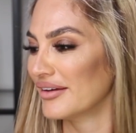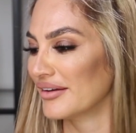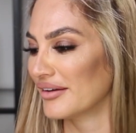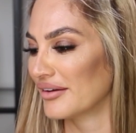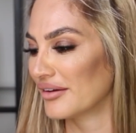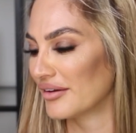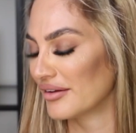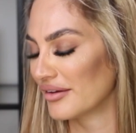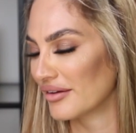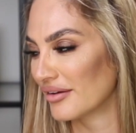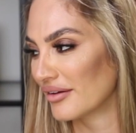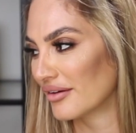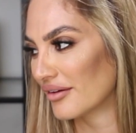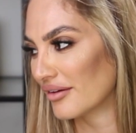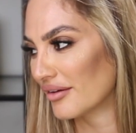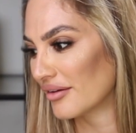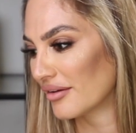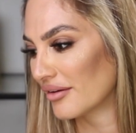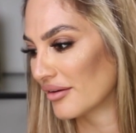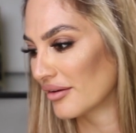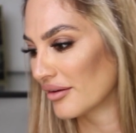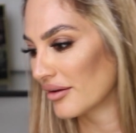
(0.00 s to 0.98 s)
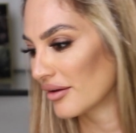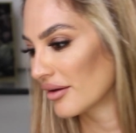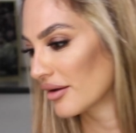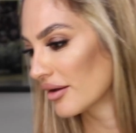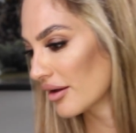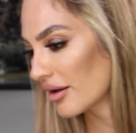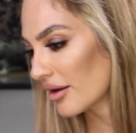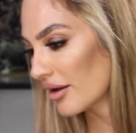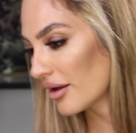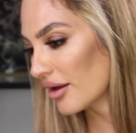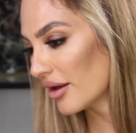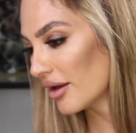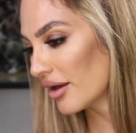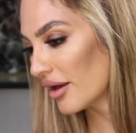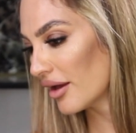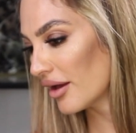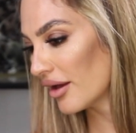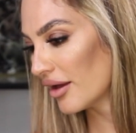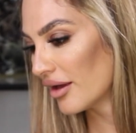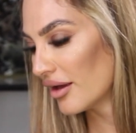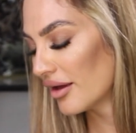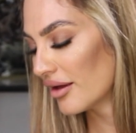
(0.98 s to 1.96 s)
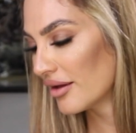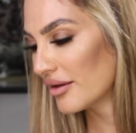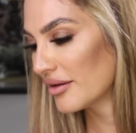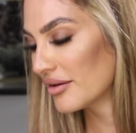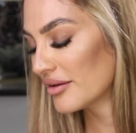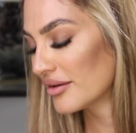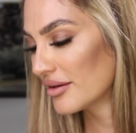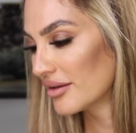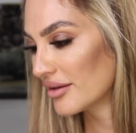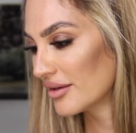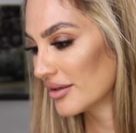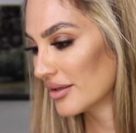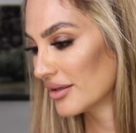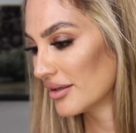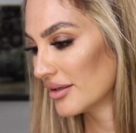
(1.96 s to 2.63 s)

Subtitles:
The person shown says nothing.